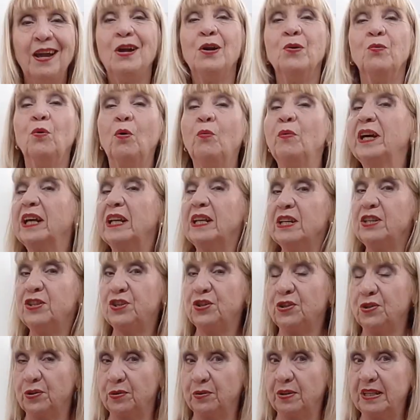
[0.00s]
What we're going to
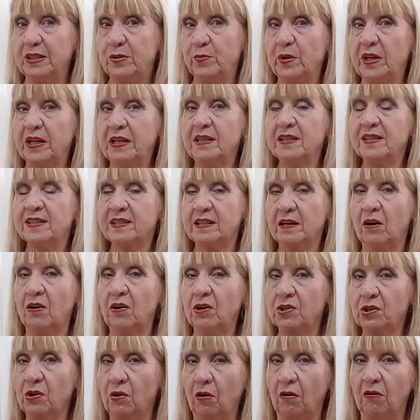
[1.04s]
do is we're going to
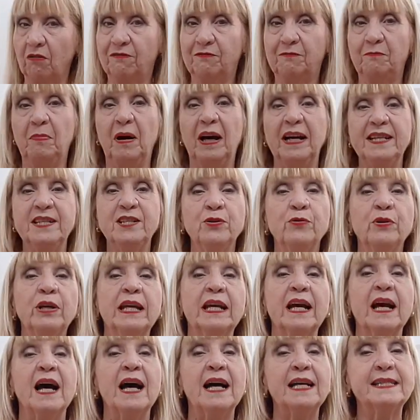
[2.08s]
start off by
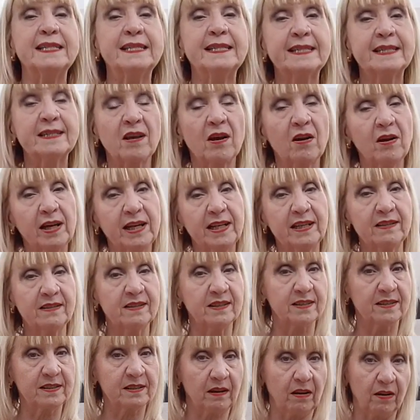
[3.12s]
doing a
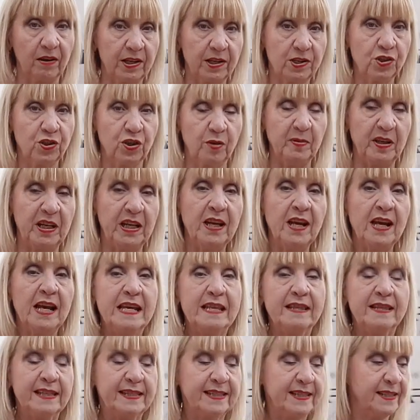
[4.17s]
side-to-side shimmy.
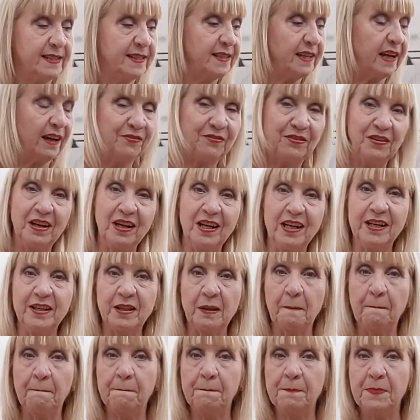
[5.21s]
This is definitely the
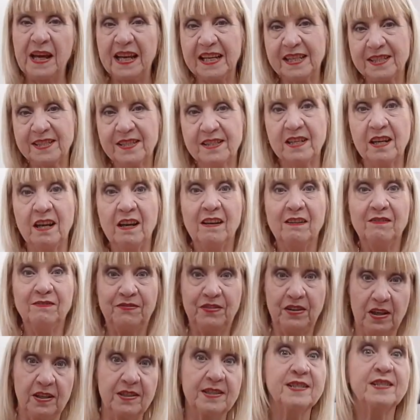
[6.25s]
best
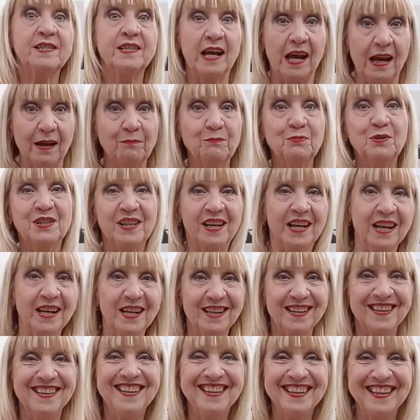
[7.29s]
first steps
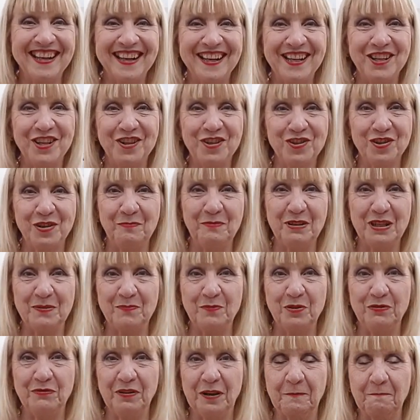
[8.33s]
in getting your shimmies
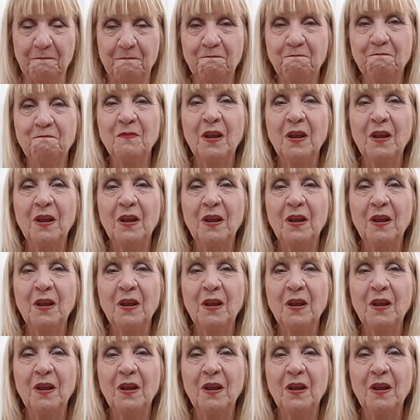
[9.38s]
moving.